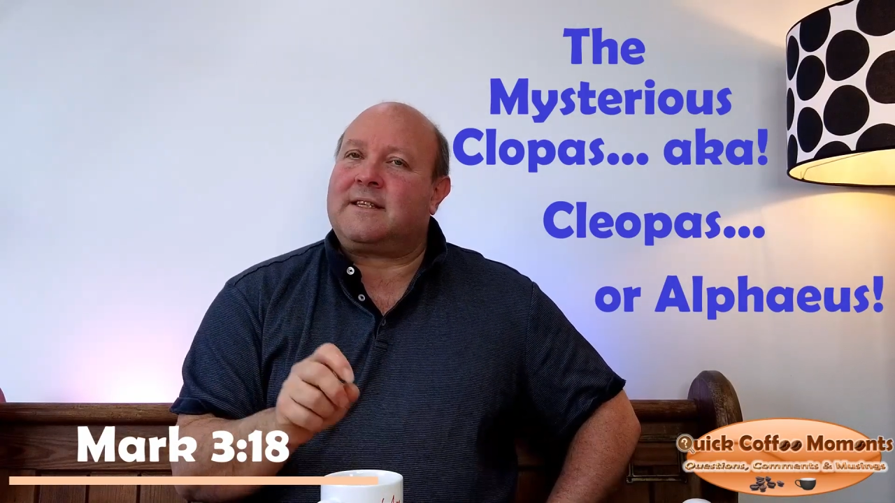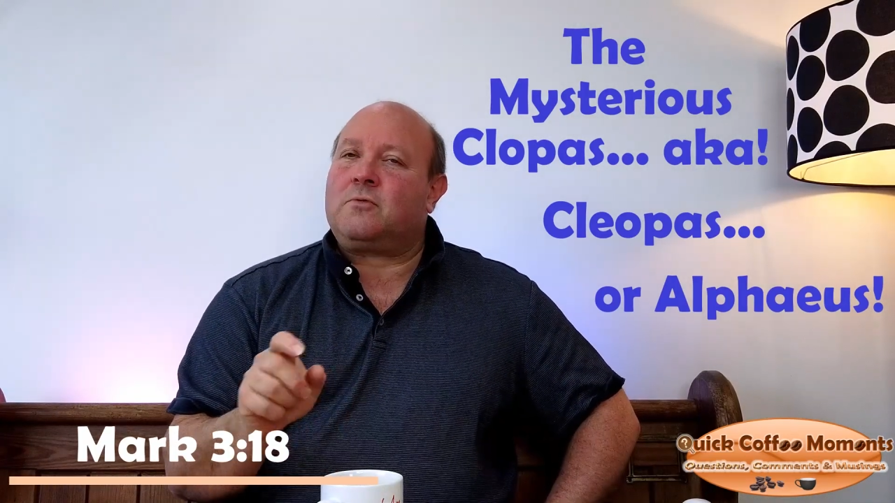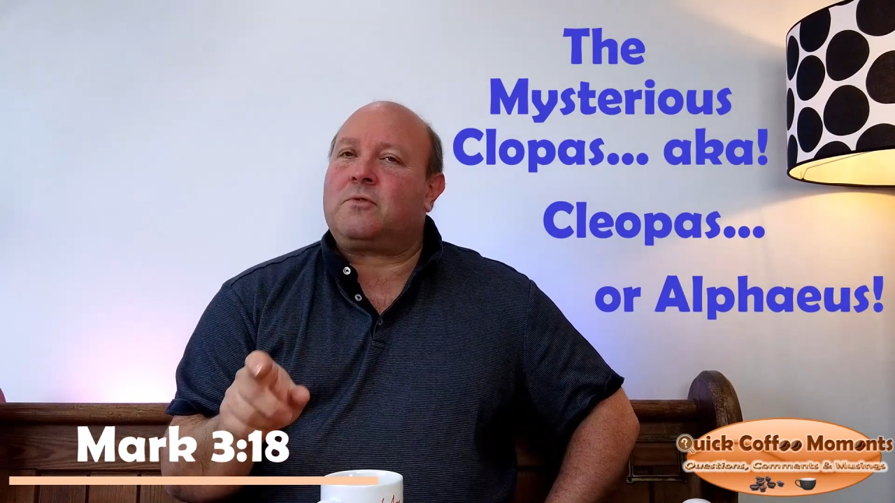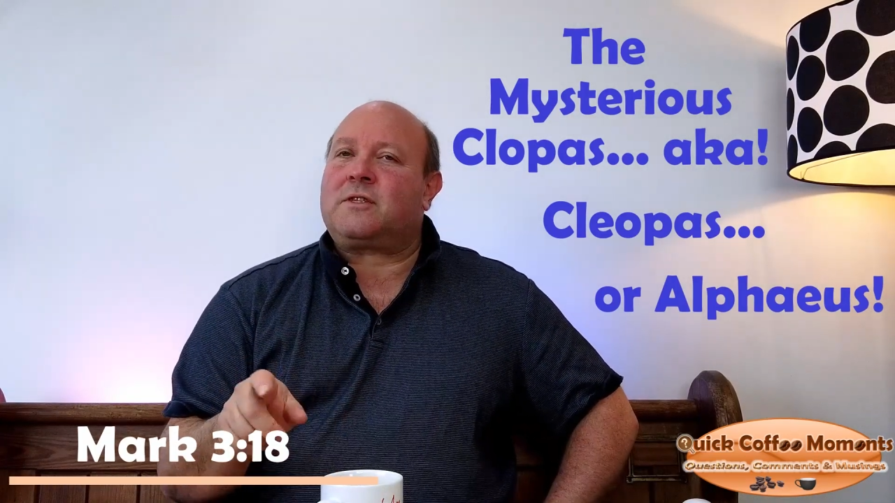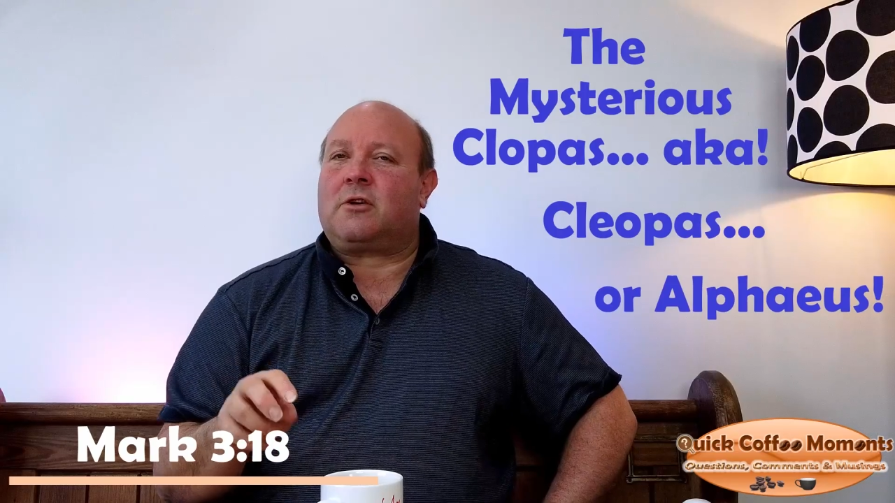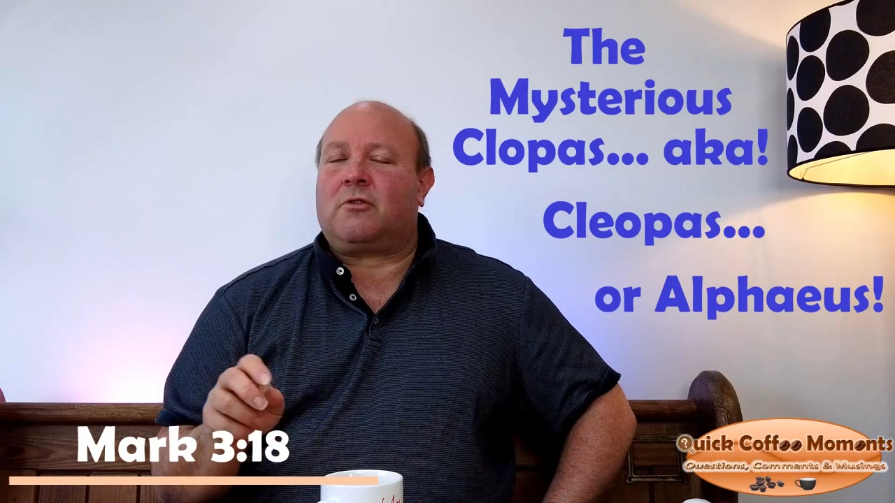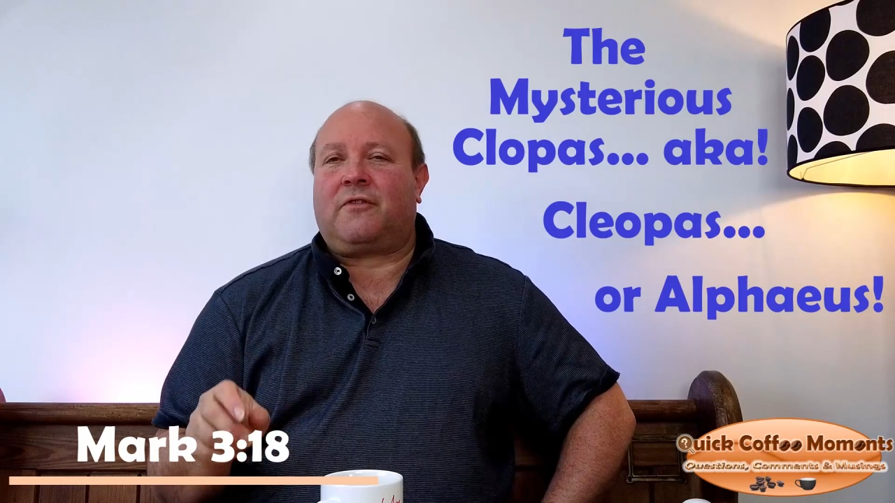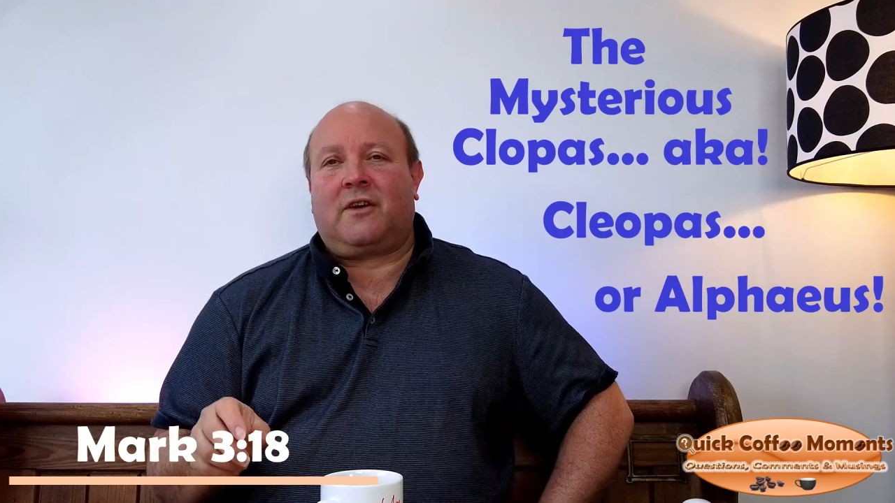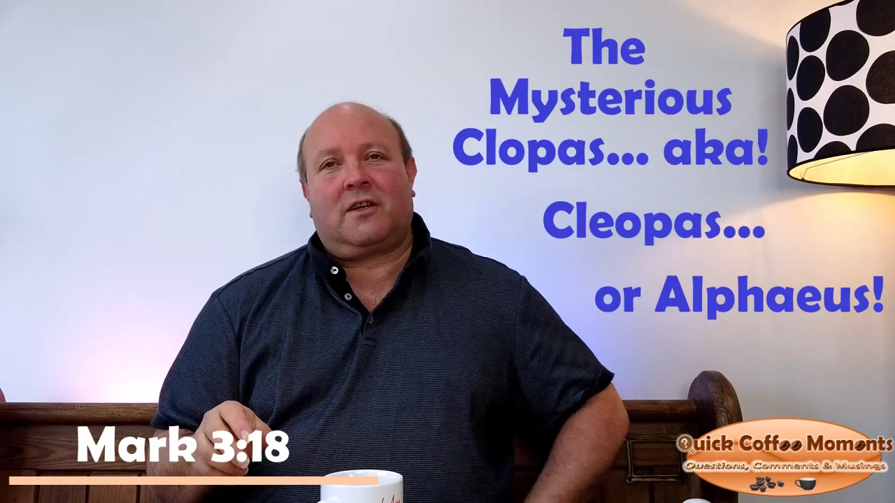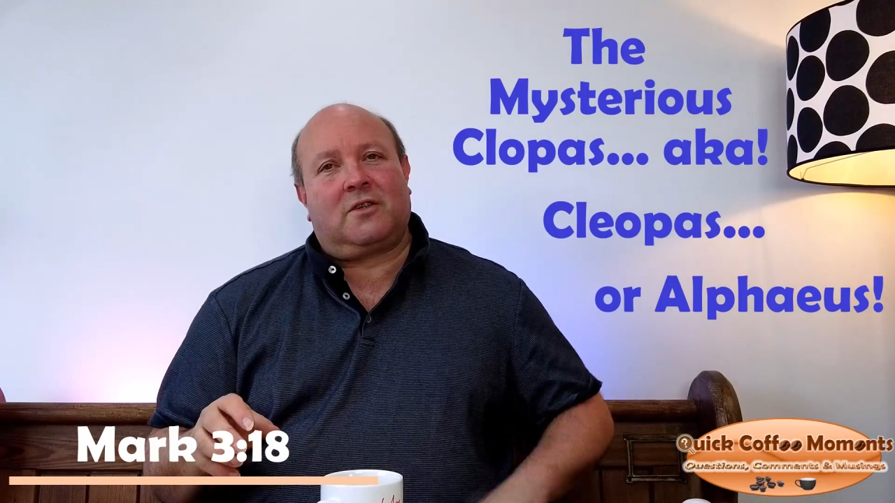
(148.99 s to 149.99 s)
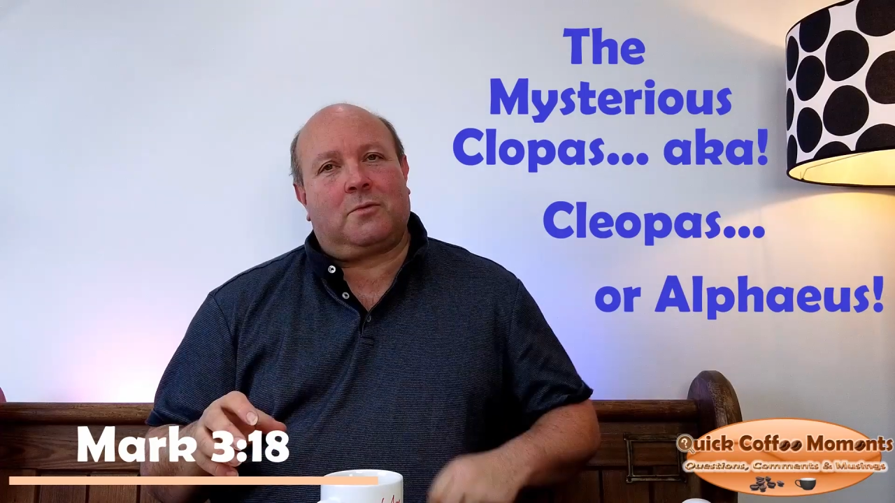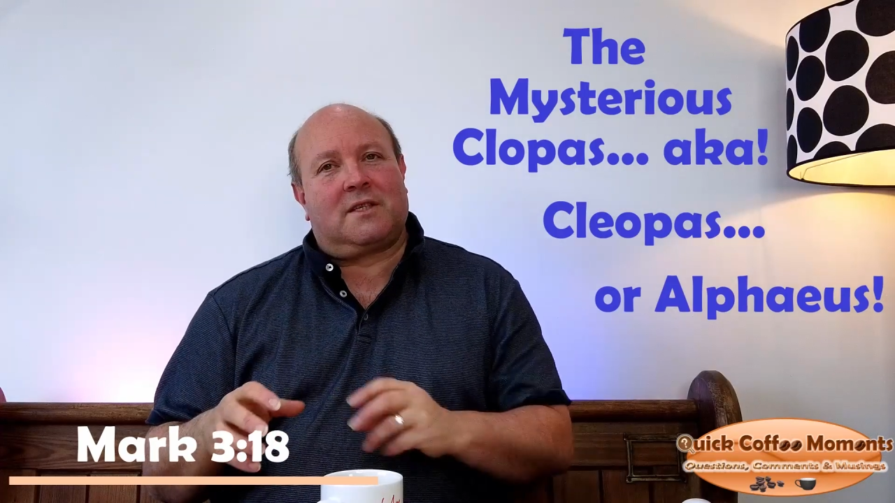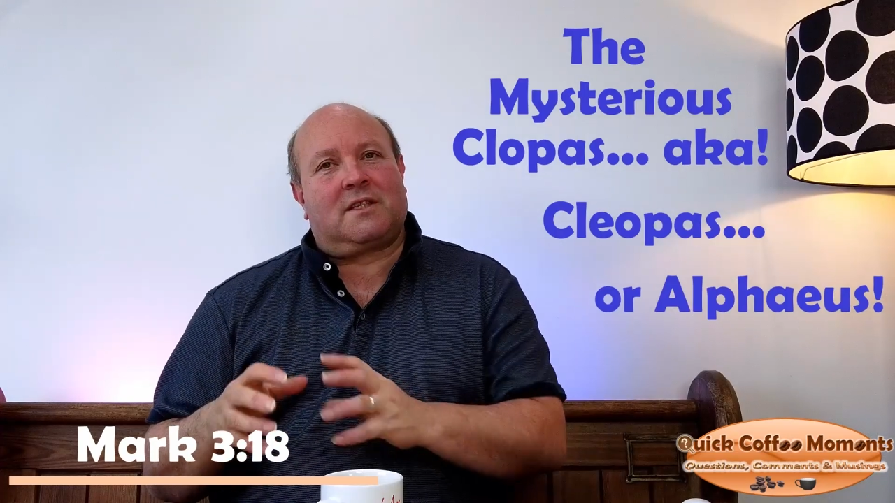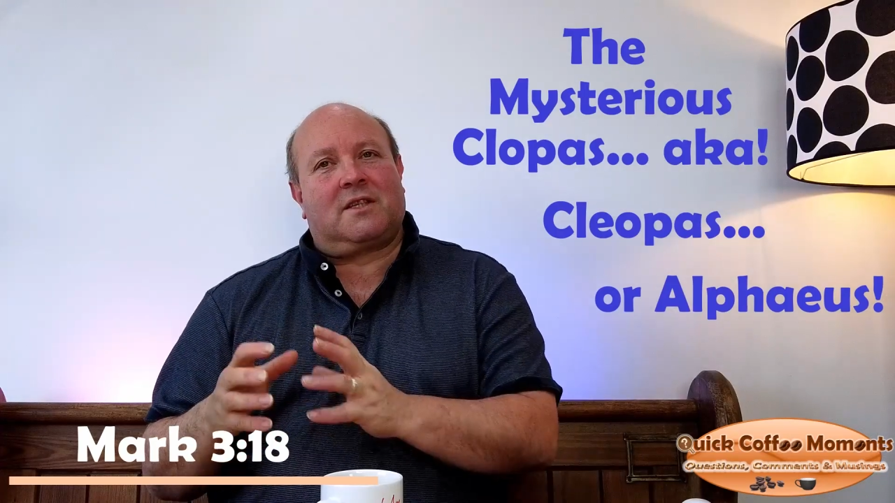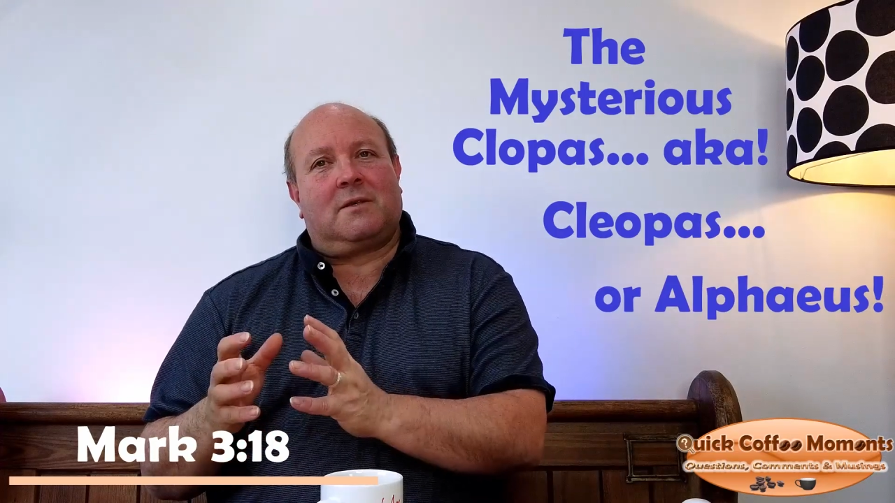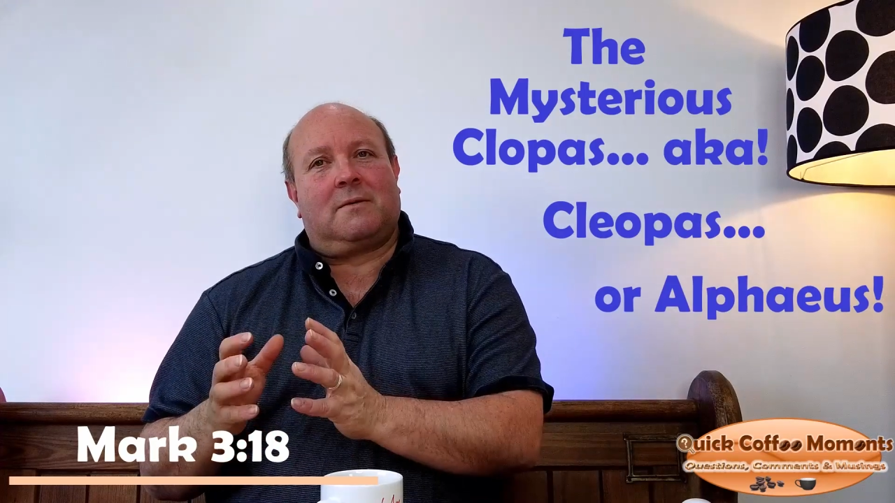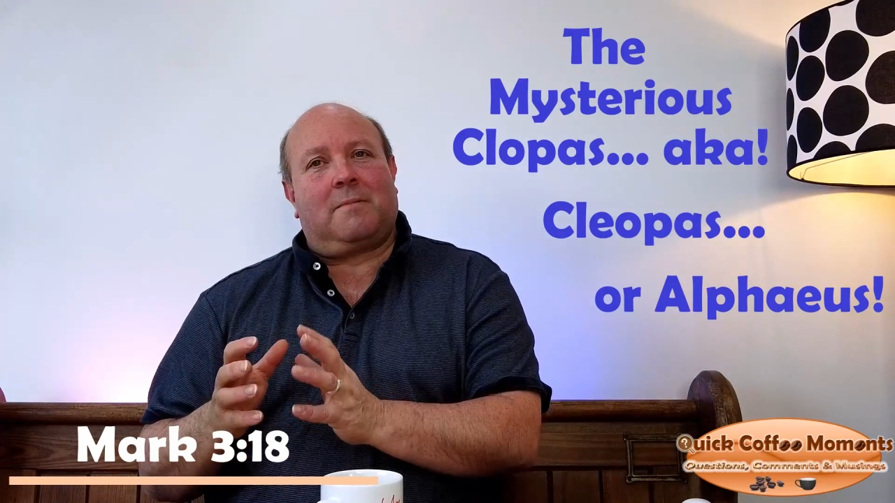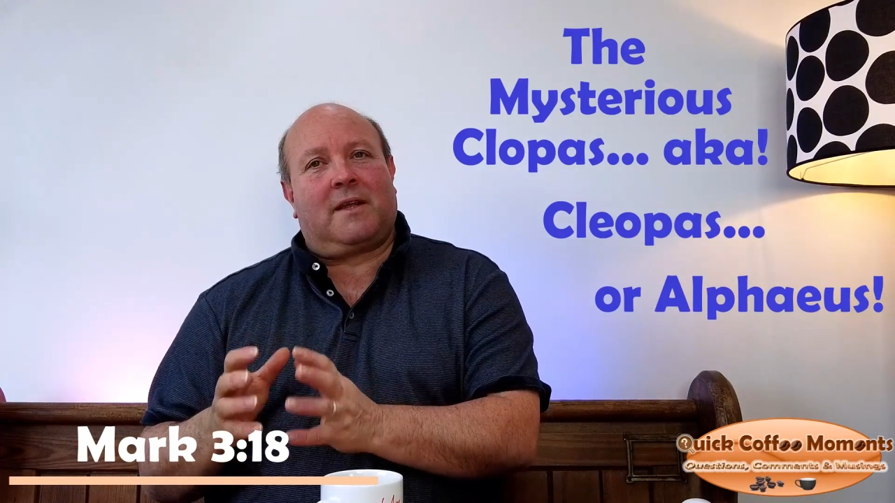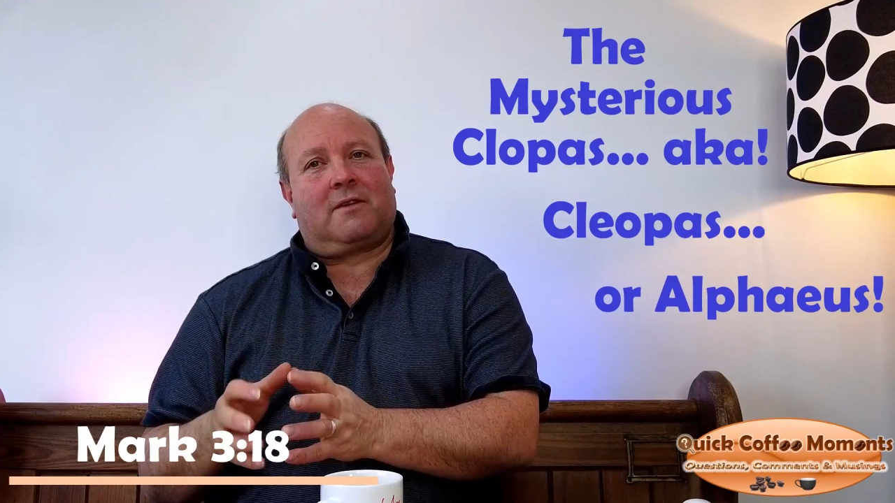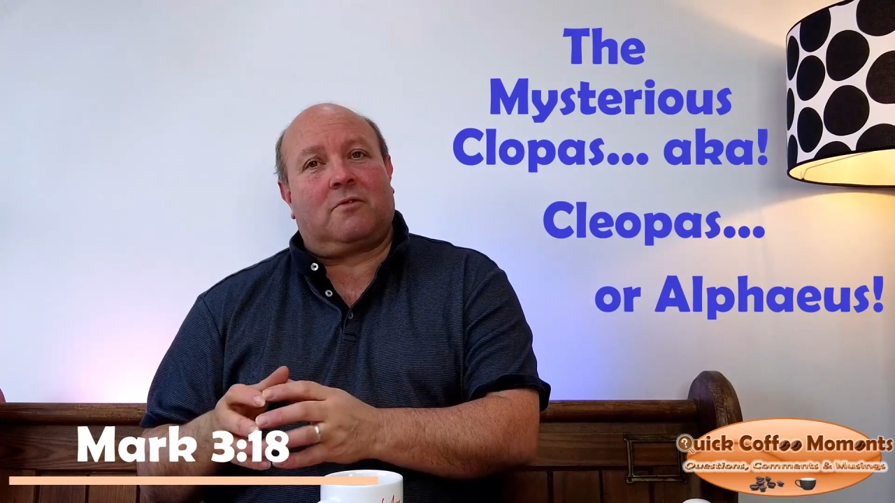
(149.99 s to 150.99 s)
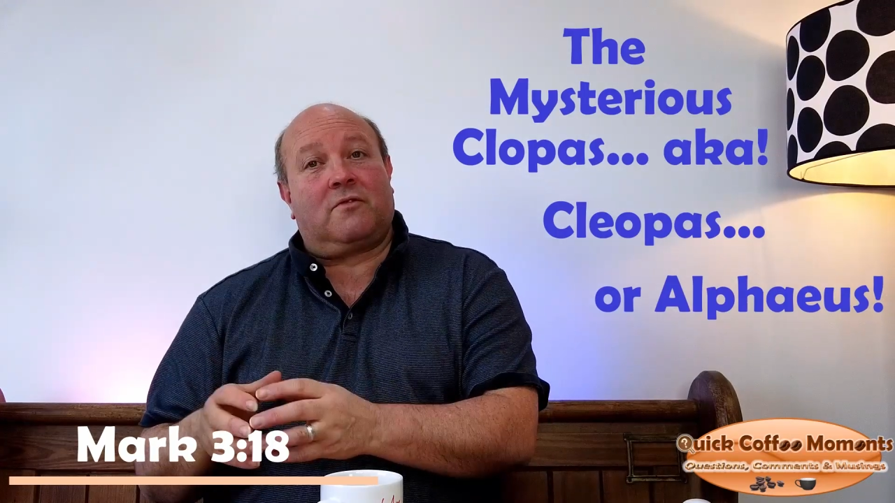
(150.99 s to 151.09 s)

is also referred to as the mother